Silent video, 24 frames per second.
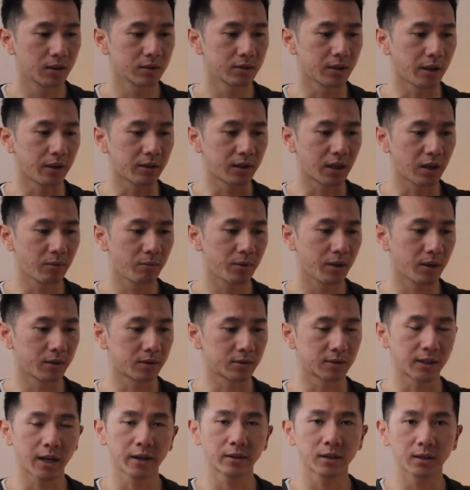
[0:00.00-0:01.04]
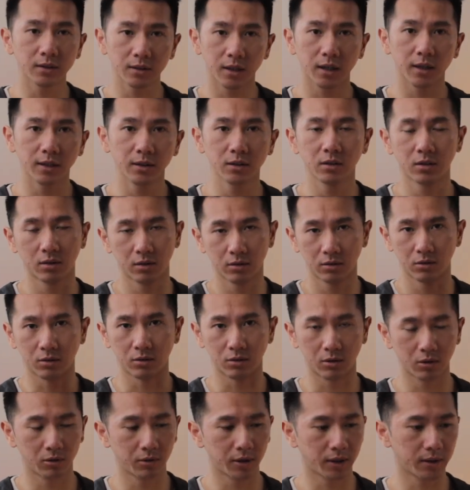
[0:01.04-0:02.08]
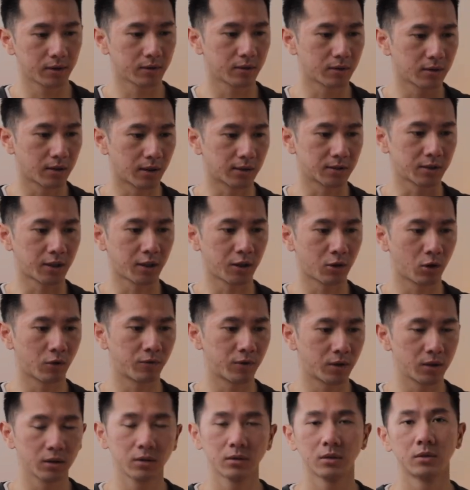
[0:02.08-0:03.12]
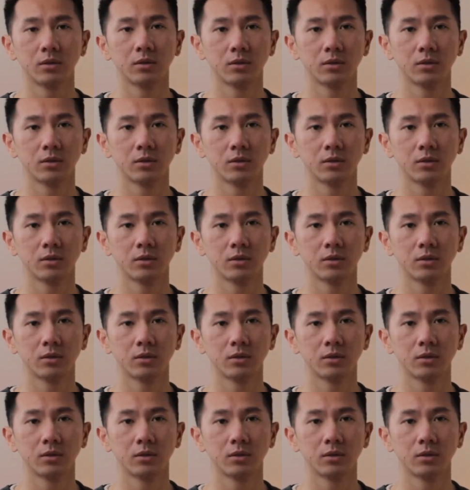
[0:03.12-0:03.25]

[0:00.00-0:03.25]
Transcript: They gave me a design exercise to do it. I sent it over.